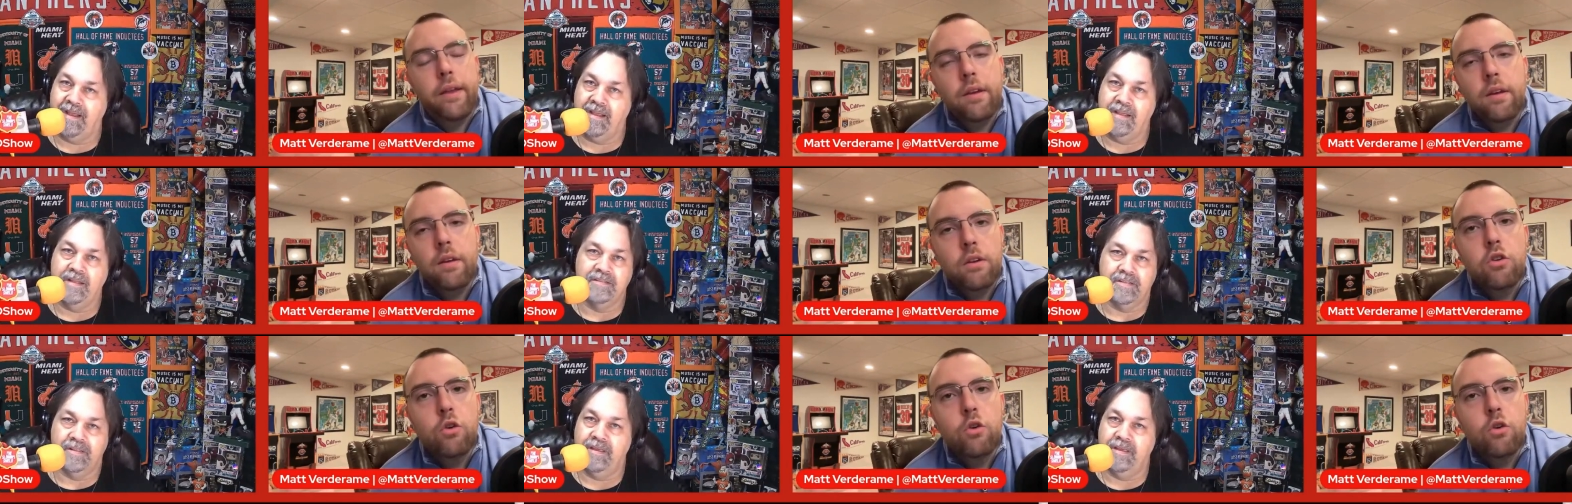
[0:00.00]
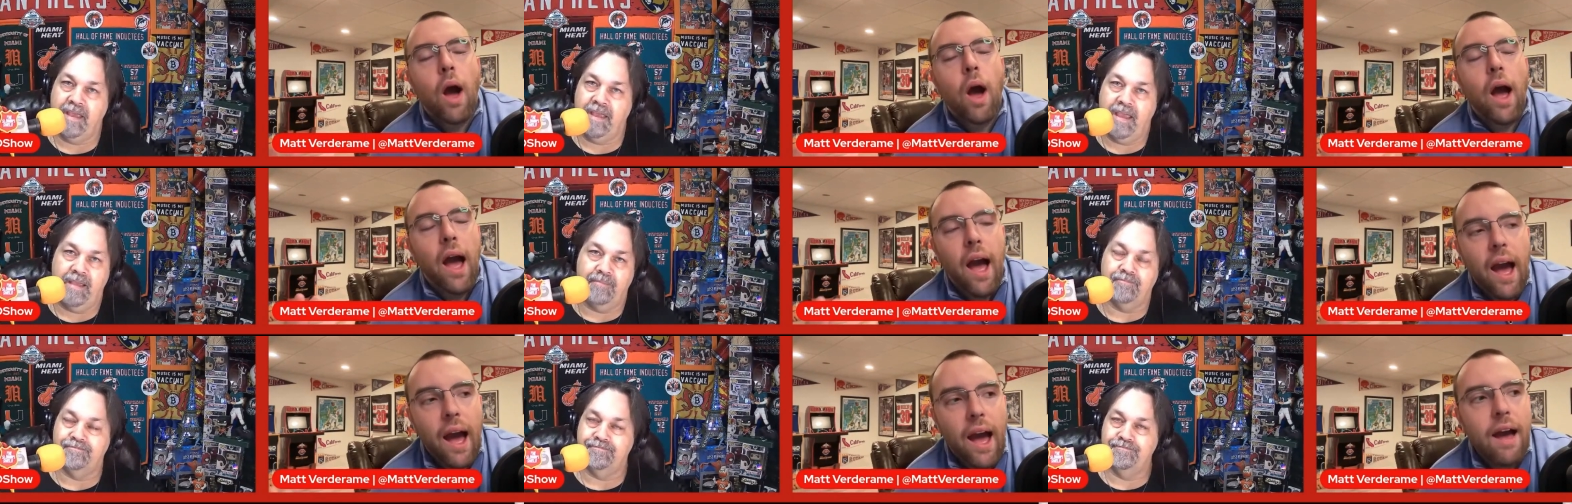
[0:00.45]
Speaker 1: into the game.
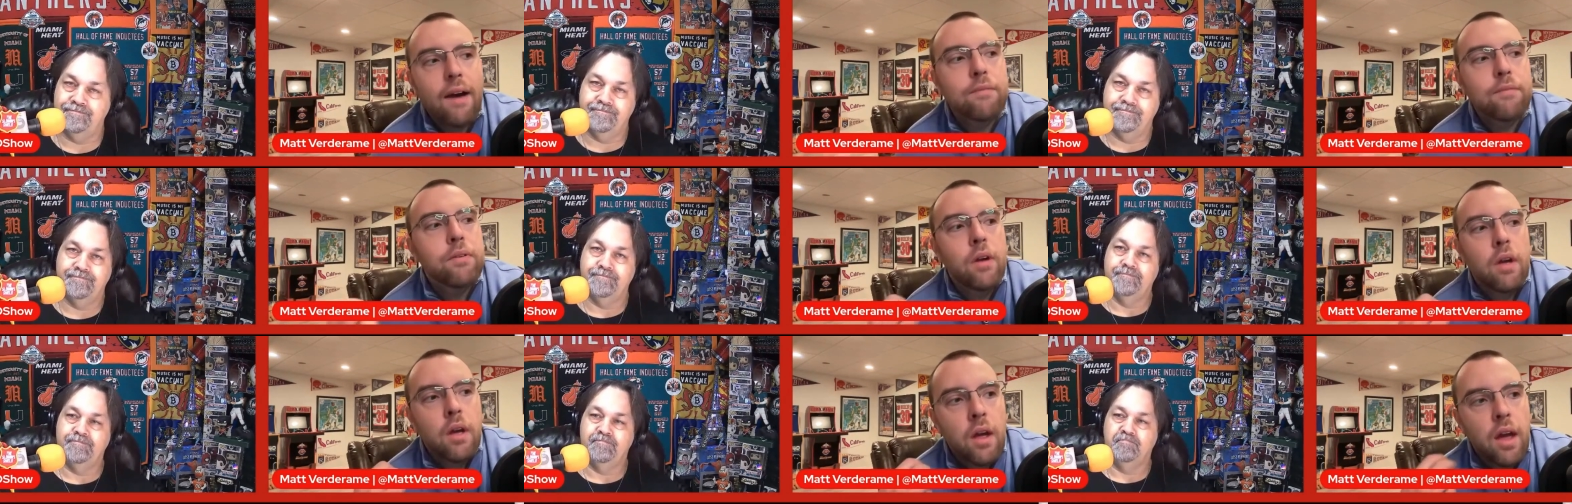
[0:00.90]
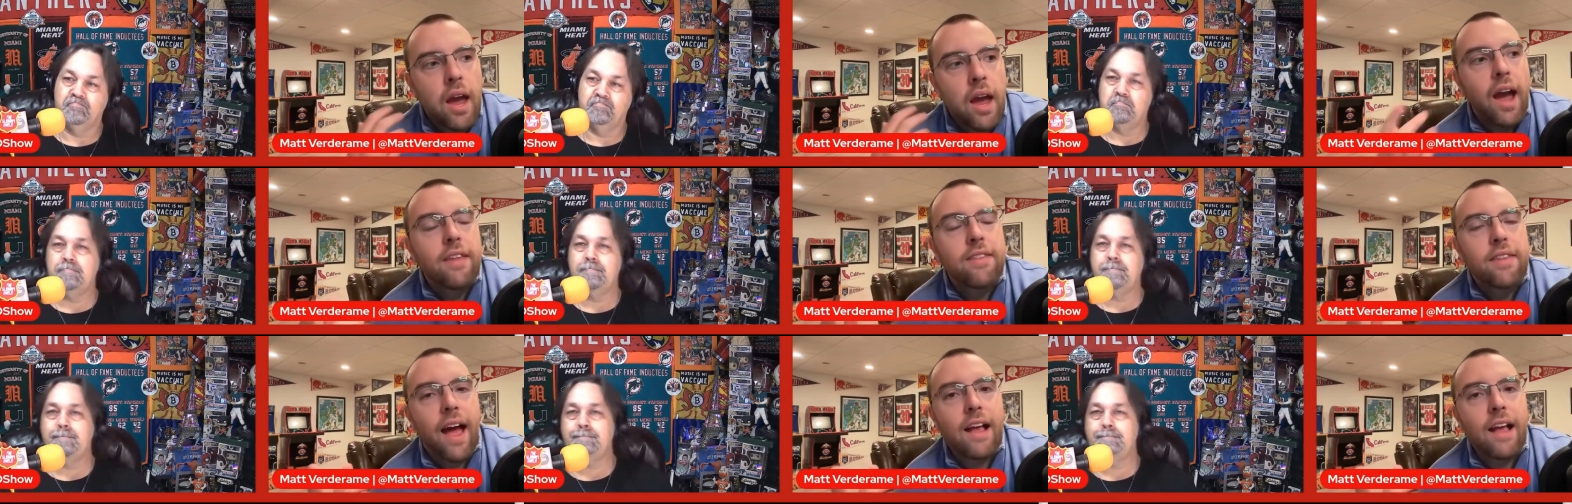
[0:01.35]
And
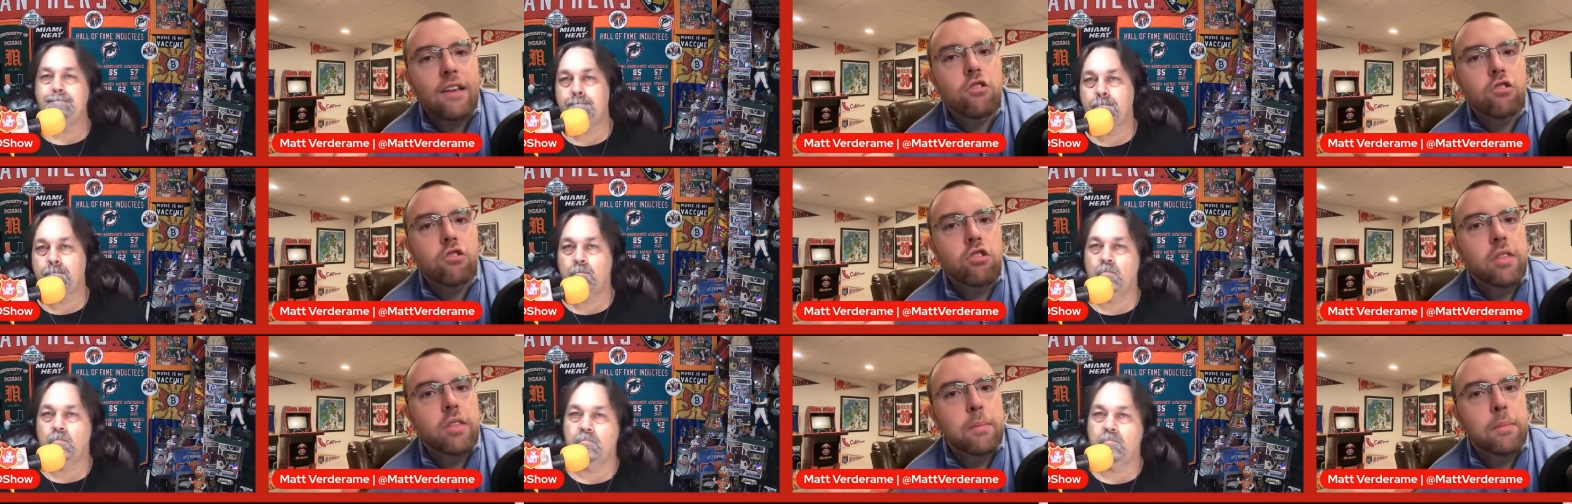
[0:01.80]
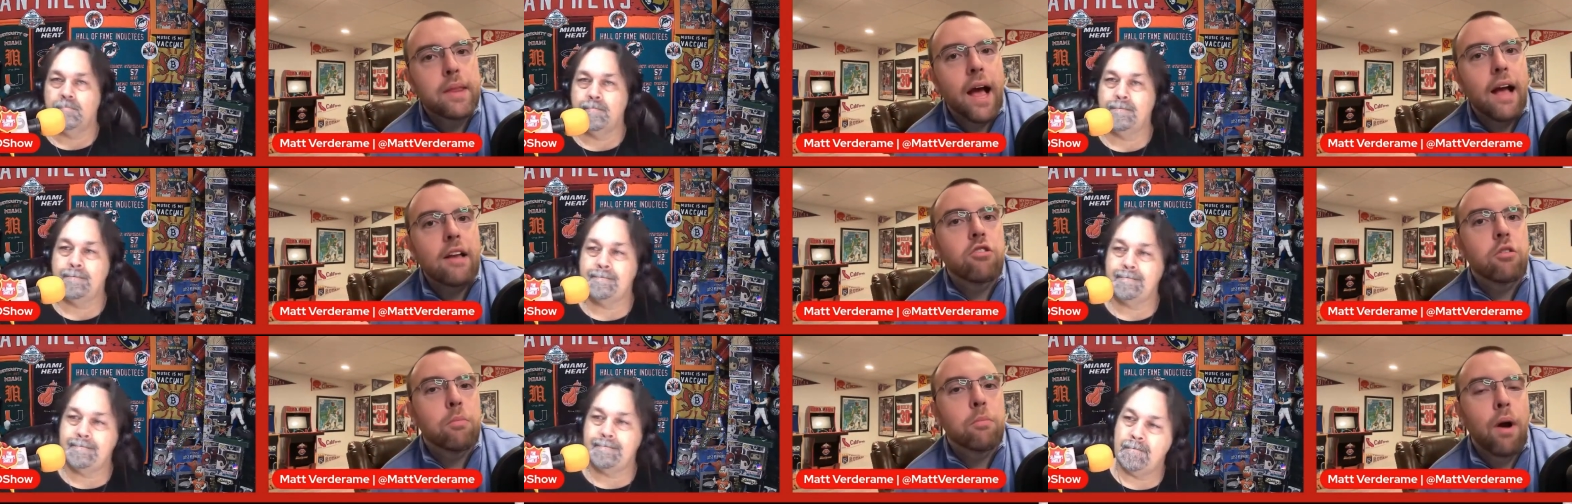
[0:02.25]
that's the
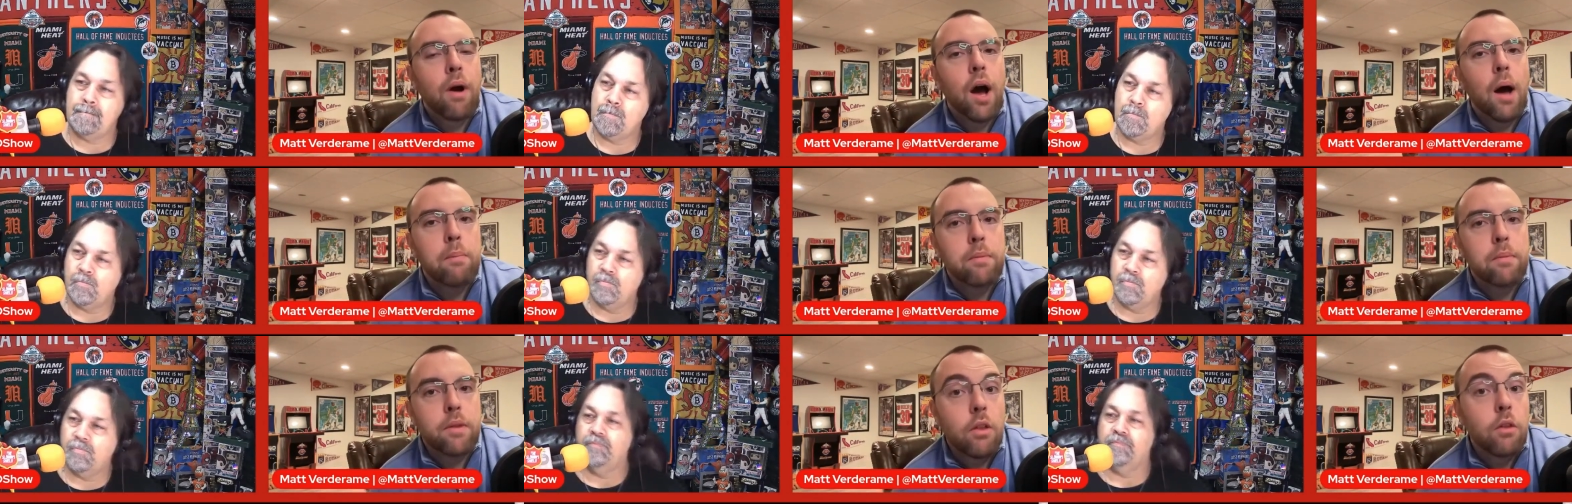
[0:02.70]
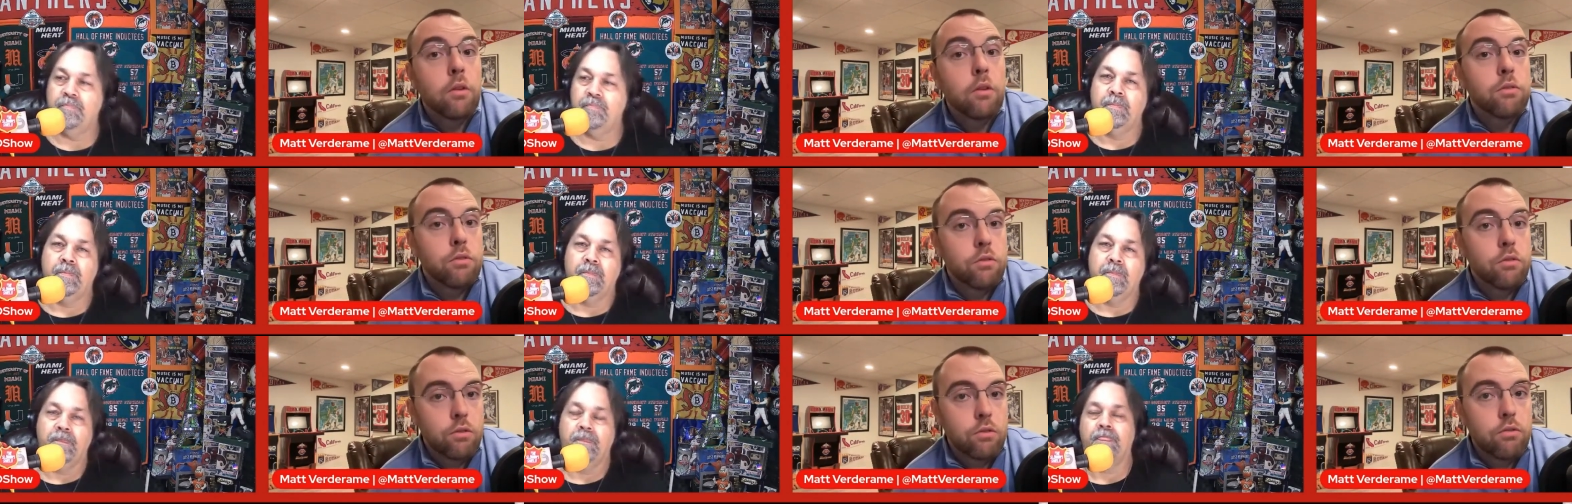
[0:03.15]
problem. The other
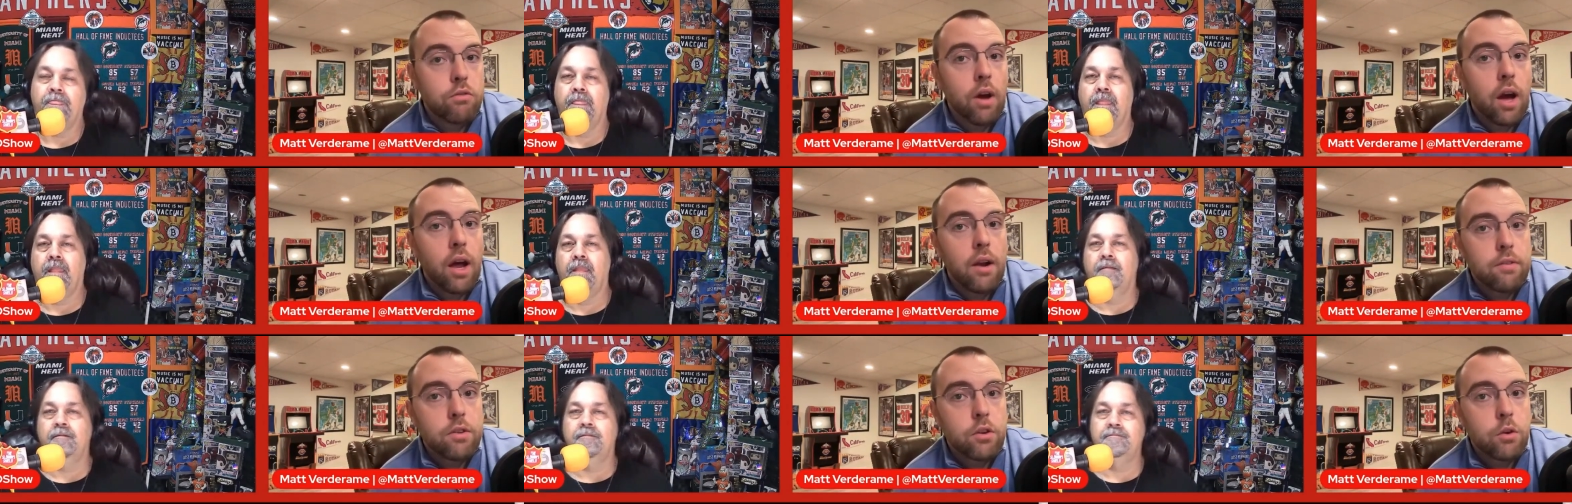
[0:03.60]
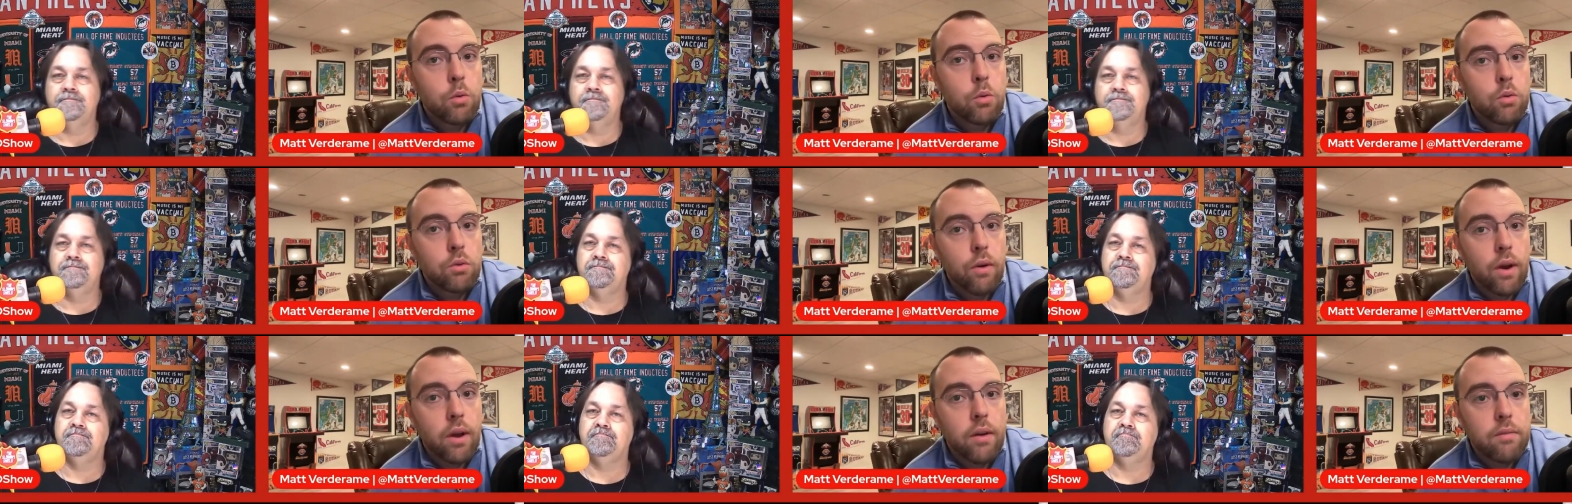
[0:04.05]
side of it too with the
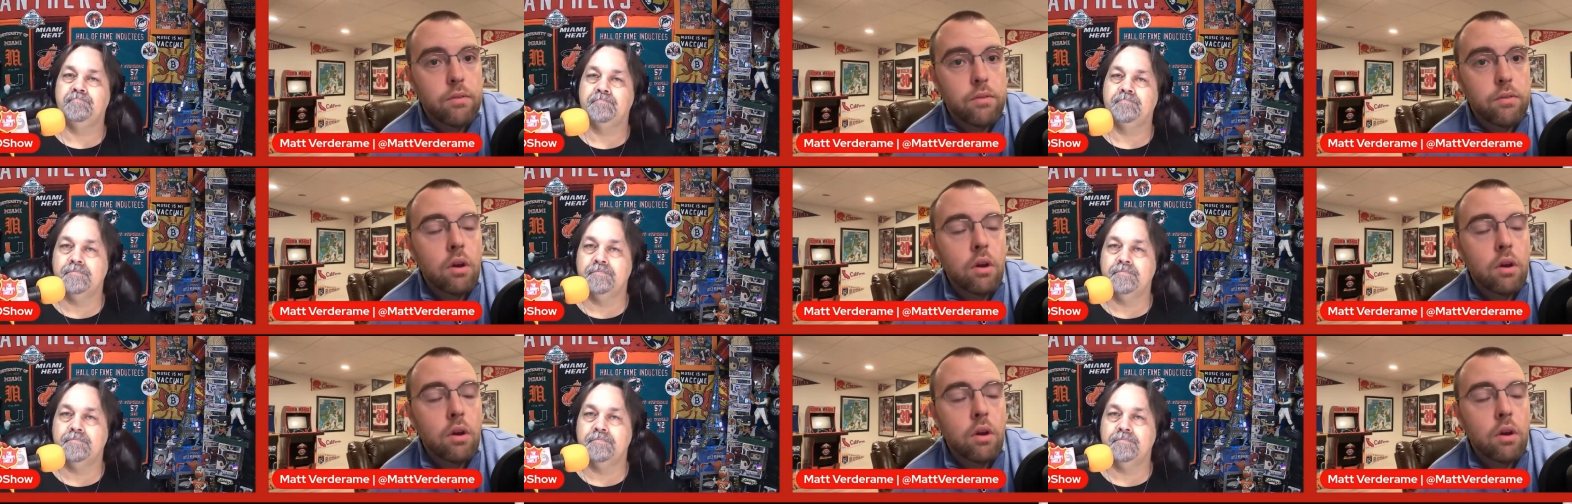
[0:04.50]
Ravens,